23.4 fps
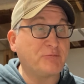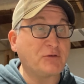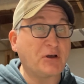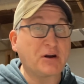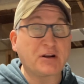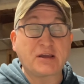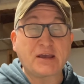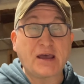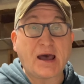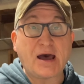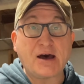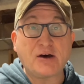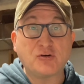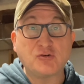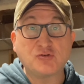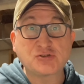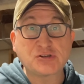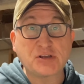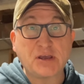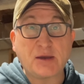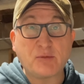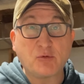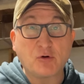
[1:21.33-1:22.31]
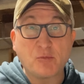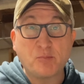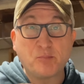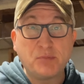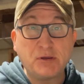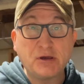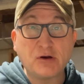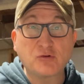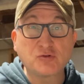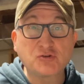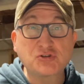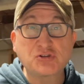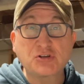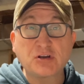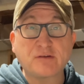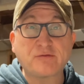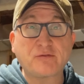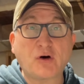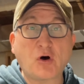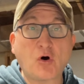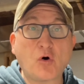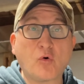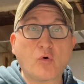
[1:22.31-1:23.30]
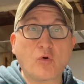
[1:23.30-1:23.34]
a guy who's able to build stuff
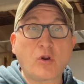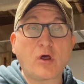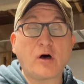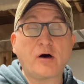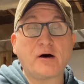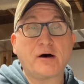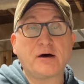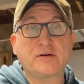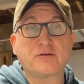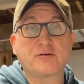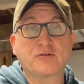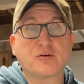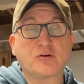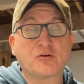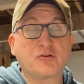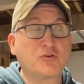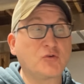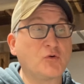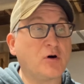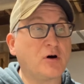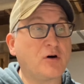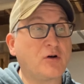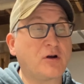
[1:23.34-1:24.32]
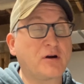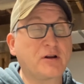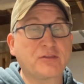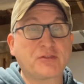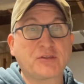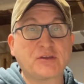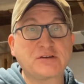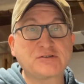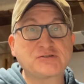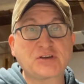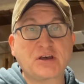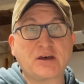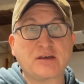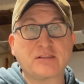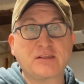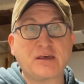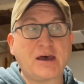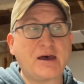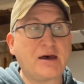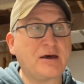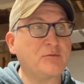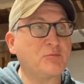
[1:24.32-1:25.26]
a whole lot or do a whole lot of things like that,